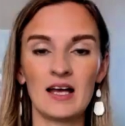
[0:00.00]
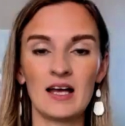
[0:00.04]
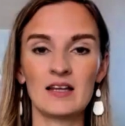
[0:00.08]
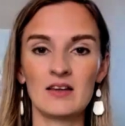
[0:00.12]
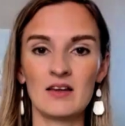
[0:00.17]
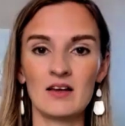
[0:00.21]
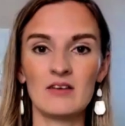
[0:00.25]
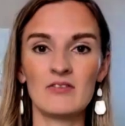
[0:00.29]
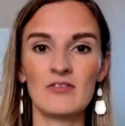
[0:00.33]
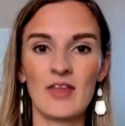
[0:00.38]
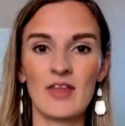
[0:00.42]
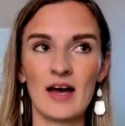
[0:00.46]
I
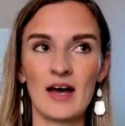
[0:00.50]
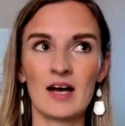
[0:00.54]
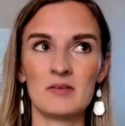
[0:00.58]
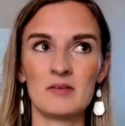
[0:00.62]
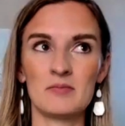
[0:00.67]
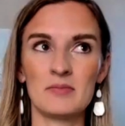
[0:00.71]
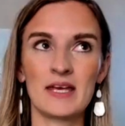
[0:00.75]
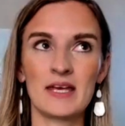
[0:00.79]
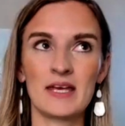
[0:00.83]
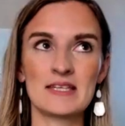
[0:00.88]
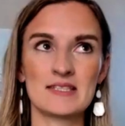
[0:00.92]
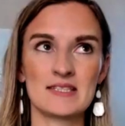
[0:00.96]
love that
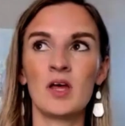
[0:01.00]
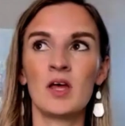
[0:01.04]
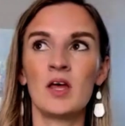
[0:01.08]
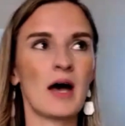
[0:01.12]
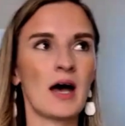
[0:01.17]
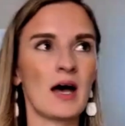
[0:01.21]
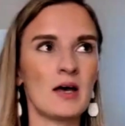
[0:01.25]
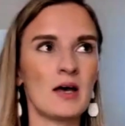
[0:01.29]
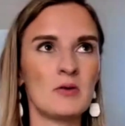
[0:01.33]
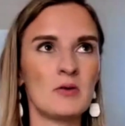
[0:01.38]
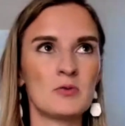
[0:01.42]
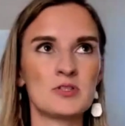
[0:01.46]
because
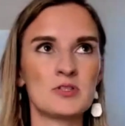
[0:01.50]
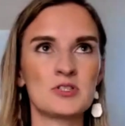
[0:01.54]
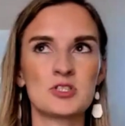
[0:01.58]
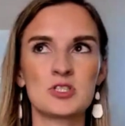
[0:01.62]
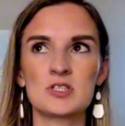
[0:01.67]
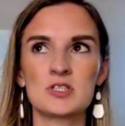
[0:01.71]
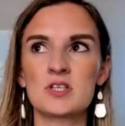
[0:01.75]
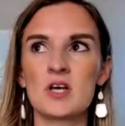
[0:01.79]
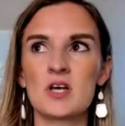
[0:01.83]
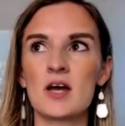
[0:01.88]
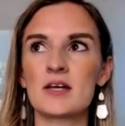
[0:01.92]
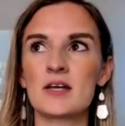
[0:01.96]
I was
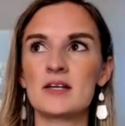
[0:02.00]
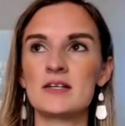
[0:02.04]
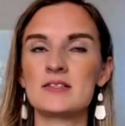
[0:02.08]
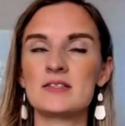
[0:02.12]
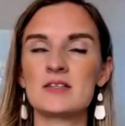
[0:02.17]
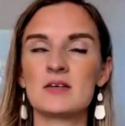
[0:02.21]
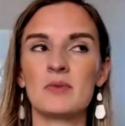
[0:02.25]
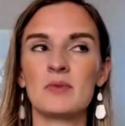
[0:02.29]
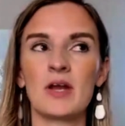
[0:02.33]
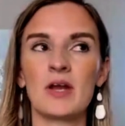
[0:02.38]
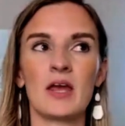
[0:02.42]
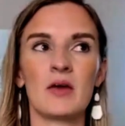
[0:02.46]
just talking to
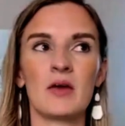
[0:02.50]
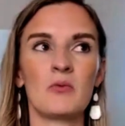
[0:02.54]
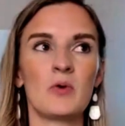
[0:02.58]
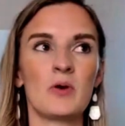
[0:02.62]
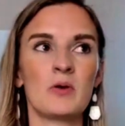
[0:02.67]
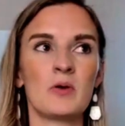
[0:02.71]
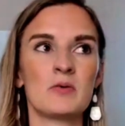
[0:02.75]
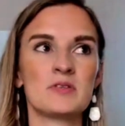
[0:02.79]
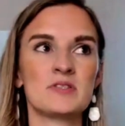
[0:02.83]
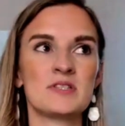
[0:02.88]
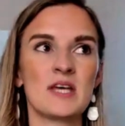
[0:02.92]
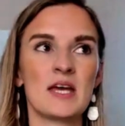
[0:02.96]
somebody and
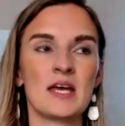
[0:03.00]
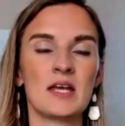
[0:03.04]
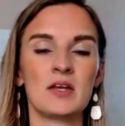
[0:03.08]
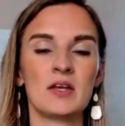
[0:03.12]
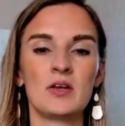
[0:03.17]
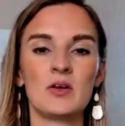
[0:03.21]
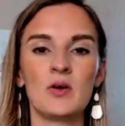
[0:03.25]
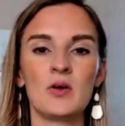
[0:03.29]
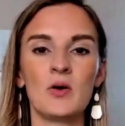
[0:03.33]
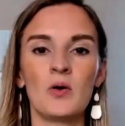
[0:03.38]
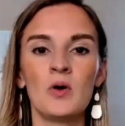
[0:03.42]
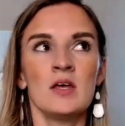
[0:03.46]
we were saying,
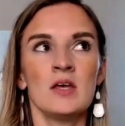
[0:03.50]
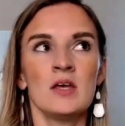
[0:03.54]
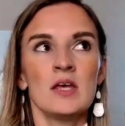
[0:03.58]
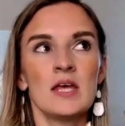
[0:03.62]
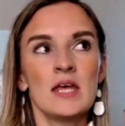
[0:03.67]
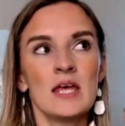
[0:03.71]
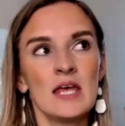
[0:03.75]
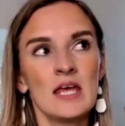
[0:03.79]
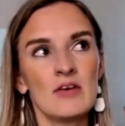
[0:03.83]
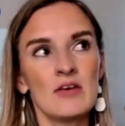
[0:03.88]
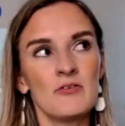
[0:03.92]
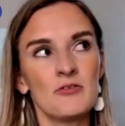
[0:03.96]

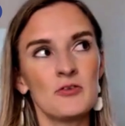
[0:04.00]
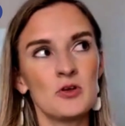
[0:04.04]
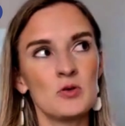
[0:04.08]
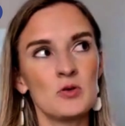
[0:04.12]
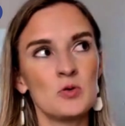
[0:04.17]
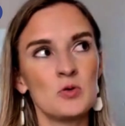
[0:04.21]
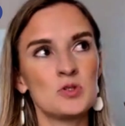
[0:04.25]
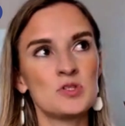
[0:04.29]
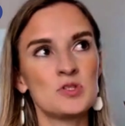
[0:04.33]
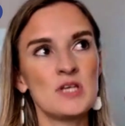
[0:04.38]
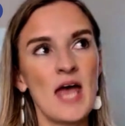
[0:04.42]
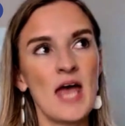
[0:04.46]
if
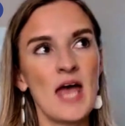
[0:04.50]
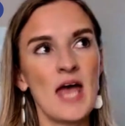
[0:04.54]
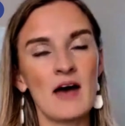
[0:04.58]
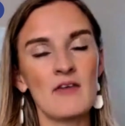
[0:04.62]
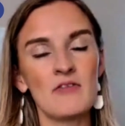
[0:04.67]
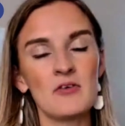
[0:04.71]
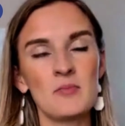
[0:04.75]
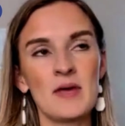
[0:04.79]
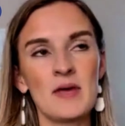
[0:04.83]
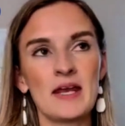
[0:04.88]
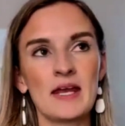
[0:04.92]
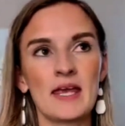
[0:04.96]
you have
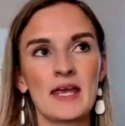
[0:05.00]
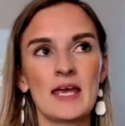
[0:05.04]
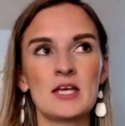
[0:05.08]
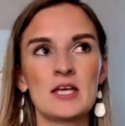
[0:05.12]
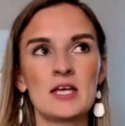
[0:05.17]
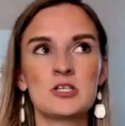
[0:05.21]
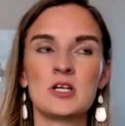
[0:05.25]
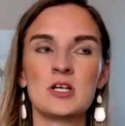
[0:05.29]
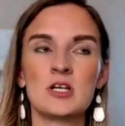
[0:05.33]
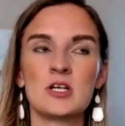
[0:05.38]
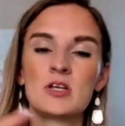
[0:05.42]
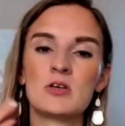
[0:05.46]
a
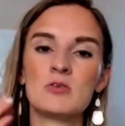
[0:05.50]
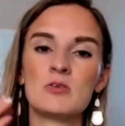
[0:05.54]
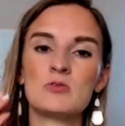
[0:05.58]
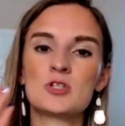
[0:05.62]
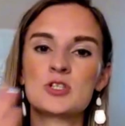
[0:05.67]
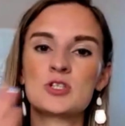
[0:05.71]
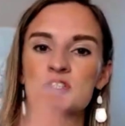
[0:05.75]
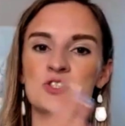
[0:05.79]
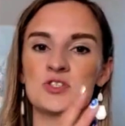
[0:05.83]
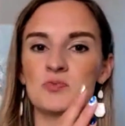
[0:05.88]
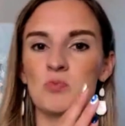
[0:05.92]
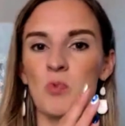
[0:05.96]
medication and you
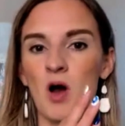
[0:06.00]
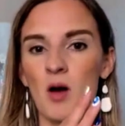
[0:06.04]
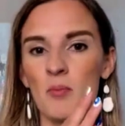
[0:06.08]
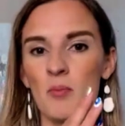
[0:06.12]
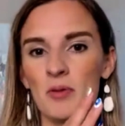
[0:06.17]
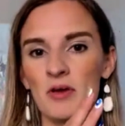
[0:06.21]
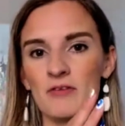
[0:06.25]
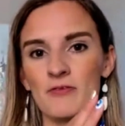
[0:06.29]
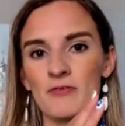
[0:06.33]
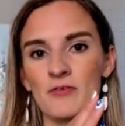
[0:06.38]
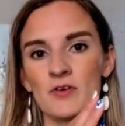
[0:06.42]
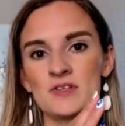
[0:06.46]
just swap
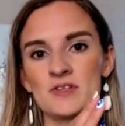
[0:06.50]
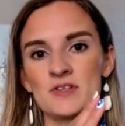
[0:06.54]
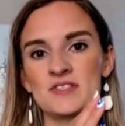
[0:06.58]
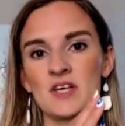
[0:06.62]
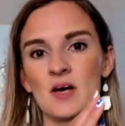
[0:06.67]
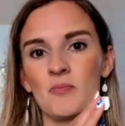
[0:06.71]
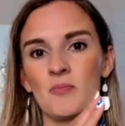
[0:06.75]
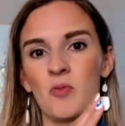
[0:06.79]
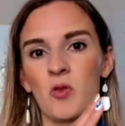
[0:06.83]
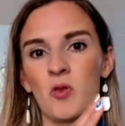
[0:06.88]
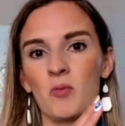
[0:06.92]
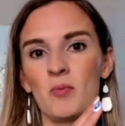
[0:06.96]
it for a
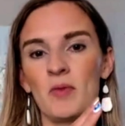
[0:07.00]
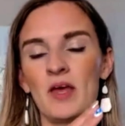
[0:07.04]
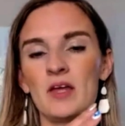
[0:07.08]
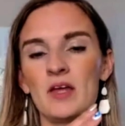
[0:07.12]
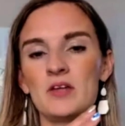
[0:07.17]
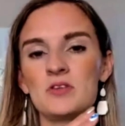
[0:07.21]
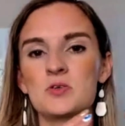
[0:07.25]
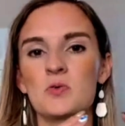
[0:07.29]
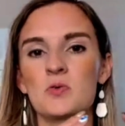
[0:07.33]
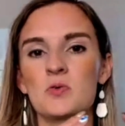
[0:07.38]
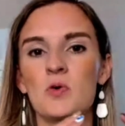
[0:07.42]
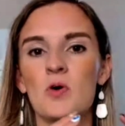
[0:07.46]

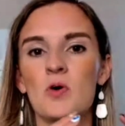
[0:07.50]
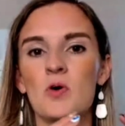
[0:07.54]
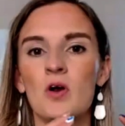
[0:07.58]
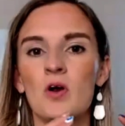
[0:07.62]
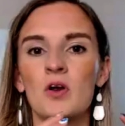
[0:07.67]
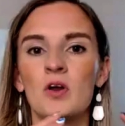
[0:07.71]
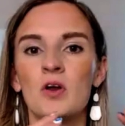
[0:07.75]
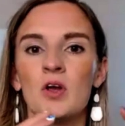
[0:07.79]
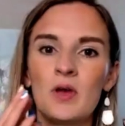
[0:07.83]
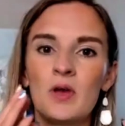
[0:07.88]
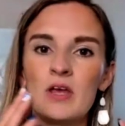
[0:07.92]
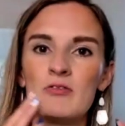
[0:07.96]
supplement,
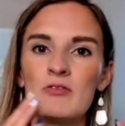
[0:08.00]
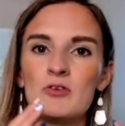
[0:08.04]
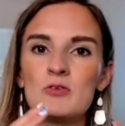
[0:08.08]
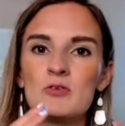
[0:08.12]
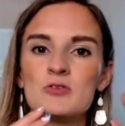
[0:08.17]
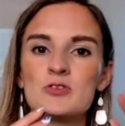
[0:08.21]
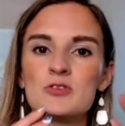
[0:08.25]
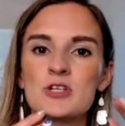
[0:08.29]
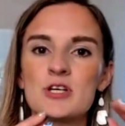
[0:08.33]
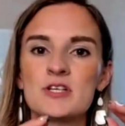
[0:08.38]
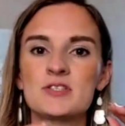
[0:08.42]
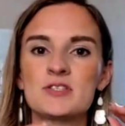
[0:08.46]
or if you
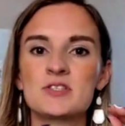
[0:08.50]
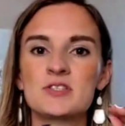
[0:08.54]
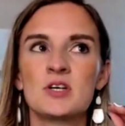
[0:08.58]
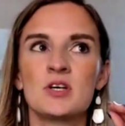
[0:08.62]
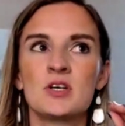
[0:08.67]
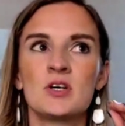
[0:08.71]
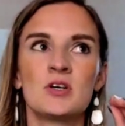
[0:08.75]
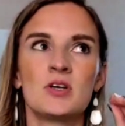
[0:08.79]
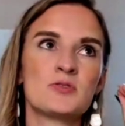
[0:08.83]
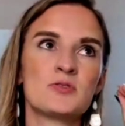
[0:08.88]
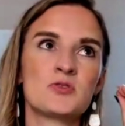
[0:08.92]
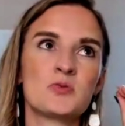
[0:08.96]
just
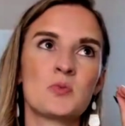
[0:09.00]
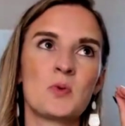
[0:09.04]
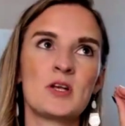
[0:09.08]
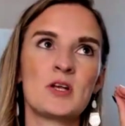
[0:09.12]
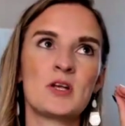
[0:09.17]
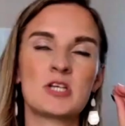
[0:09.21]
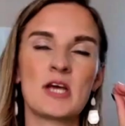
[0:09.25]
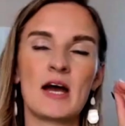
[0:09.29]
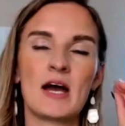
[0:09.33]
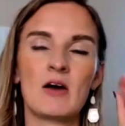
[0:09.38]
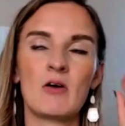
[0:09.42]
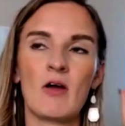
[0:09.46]

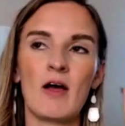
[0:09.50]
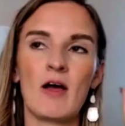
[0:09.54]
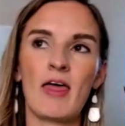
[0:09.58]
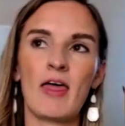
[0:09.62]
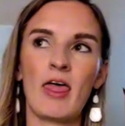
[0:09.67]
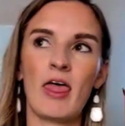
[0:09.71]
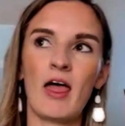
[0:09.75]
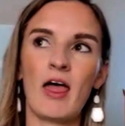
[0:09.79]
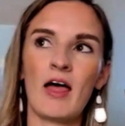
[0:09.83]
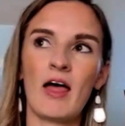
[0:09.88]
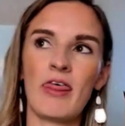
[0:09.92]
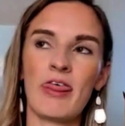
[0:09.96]
switch out
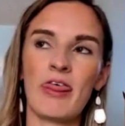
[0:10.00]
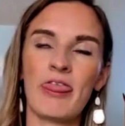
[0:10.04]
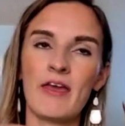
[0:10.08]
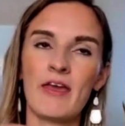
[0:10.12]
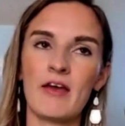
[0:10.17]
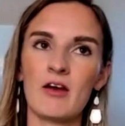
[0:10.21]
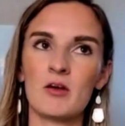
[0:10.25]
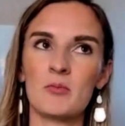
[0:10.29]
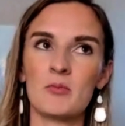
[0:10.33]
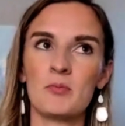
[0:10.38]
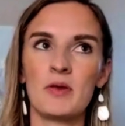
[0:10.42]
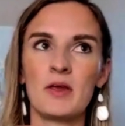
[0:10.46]
a
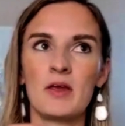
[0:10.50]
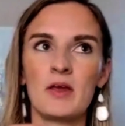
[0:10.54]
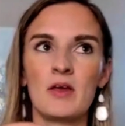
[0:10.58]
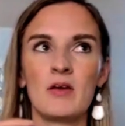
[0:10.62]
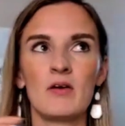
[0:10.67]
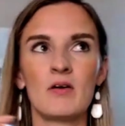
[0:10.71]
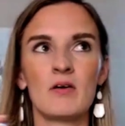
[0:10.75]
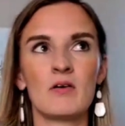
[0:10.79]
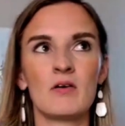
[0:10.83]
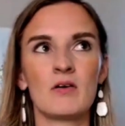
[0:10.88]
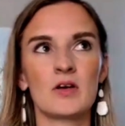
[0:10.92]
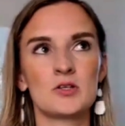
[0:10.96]
therapy
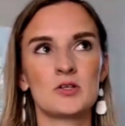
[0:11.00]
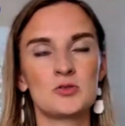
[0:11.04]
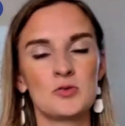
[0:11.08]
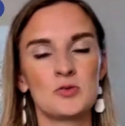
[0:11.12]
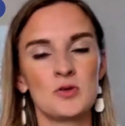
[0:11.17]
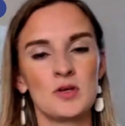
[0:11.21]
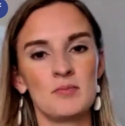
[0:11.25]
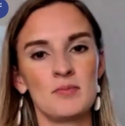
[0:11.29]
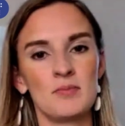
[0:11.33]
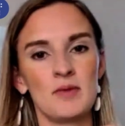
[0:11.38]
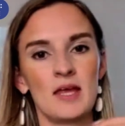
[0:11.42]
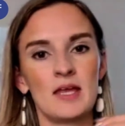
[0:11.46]
or a
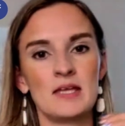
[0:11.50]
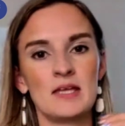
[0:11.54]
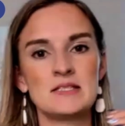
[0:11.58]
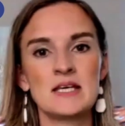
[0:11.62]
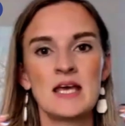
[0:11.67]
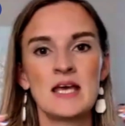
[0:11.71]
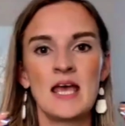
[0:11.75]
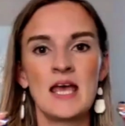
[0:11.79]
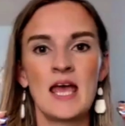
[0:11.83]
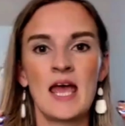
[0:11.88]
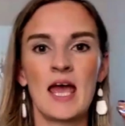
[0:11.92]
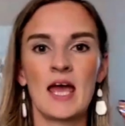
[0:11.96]
treatment,
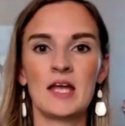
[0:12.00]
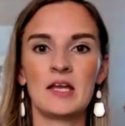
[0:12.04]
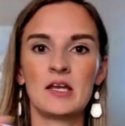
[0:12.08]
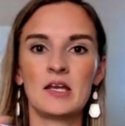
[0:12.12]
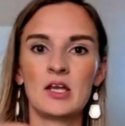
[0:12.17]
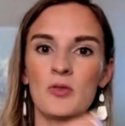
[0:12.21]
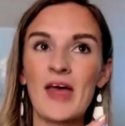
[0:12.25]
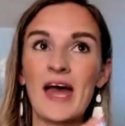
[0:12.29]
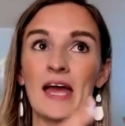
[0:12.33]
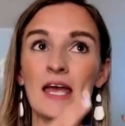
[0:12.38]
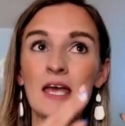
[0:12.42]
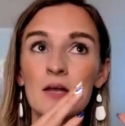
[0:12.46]
and
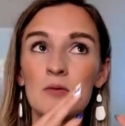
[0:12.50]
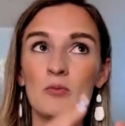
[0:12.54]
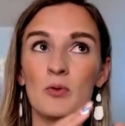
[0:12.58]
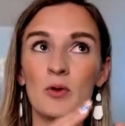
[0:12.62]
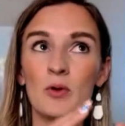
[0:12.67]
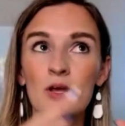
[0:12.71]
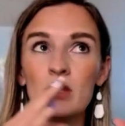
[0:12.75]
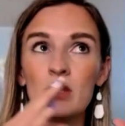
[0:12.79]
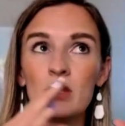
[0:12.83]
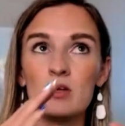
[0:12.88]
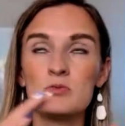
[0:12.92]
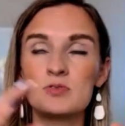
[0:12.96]
that can
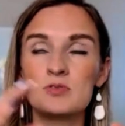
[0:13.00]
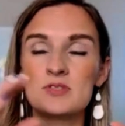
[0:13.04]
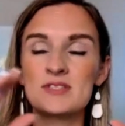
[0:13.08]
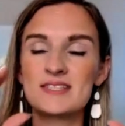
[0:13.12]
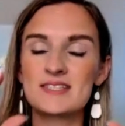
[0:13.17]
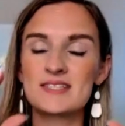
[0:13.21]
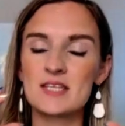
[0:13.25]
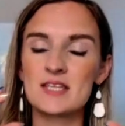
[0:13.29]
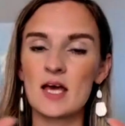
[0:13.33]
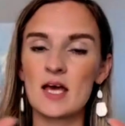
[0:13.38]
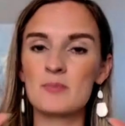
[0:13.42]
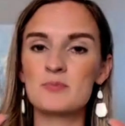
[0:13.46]
bring you
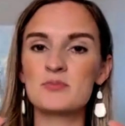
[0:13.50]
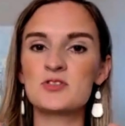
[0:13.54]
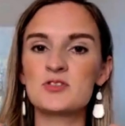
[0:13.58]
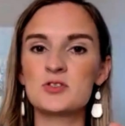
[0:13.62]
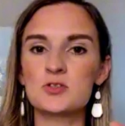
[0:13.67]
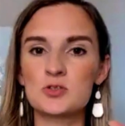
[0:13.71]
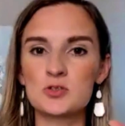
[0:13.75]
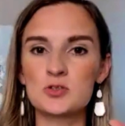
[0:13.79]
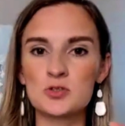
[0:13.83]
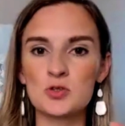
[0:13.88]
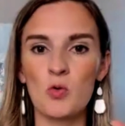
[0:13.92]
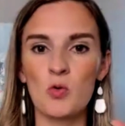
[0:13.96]
steps
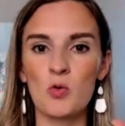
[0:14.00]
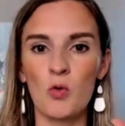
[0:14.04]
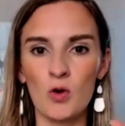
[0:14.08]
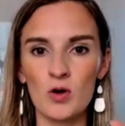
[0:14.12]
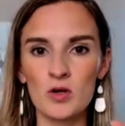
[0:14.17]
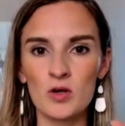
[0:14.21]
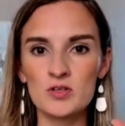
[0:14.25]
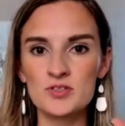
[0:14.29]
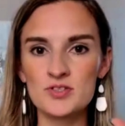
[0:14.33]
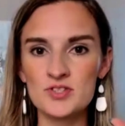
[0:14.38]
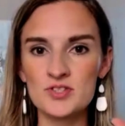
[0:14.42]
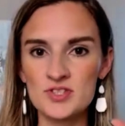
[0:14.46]

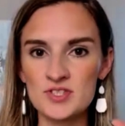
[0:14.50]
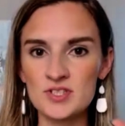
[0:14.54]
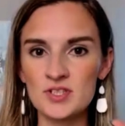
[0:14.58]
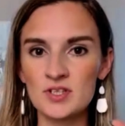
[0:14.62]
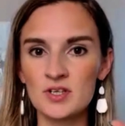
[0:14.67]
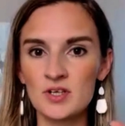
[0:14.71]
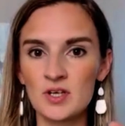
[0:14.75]
towards